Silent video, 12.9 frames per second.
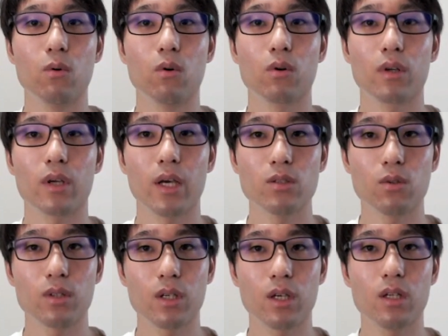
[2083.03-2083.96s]
These
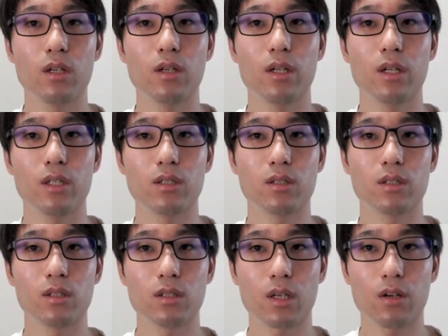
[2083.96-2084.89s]
efforts have been
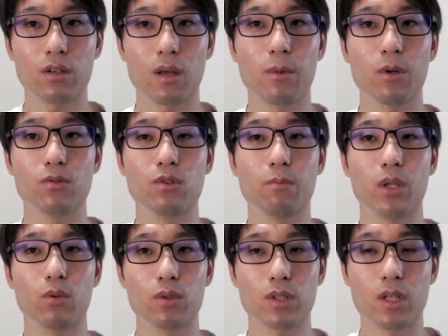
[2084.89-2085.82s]
made in preparation
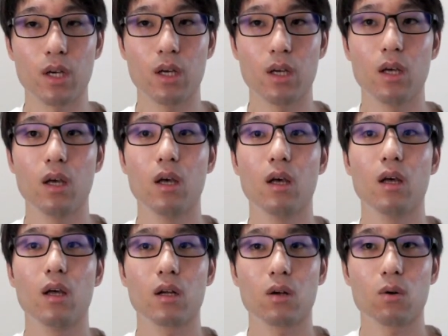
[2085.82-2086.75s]
for the
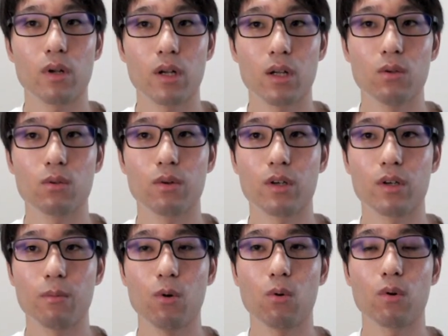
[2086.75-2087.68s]
continuous release of
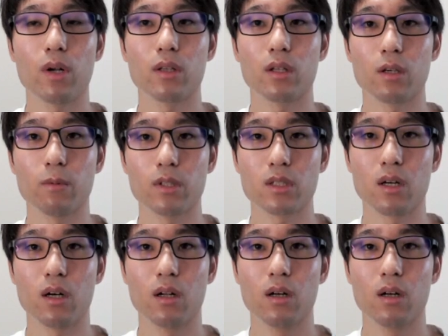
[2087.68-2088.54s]
many features.